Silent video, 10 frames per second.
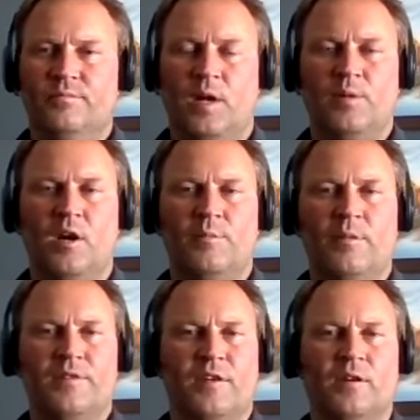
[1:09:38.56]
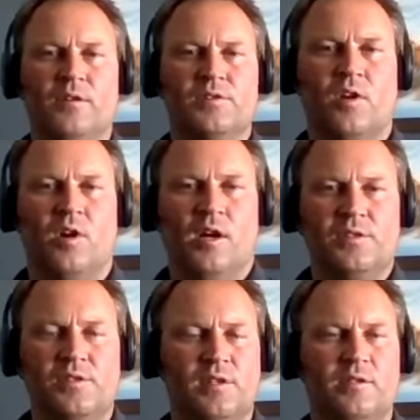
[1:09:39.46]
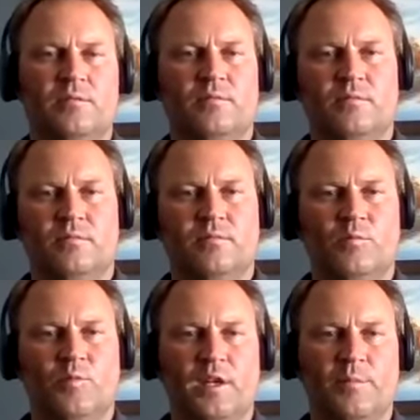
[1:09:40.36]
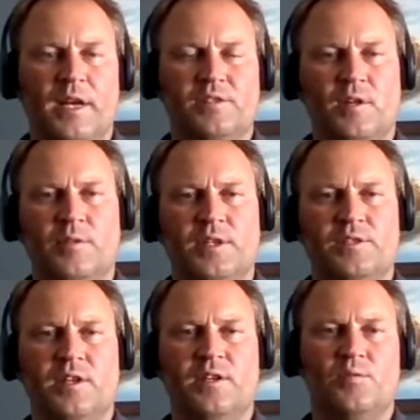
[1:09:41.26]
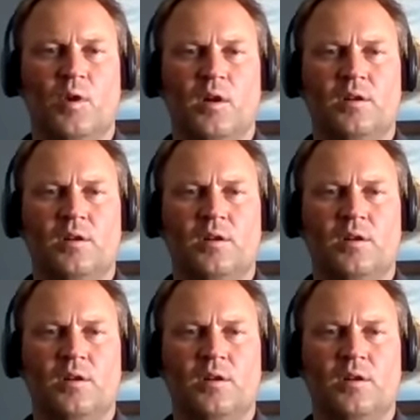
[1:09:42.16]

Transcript: I've got my fingers crossed that we can make some of these things work.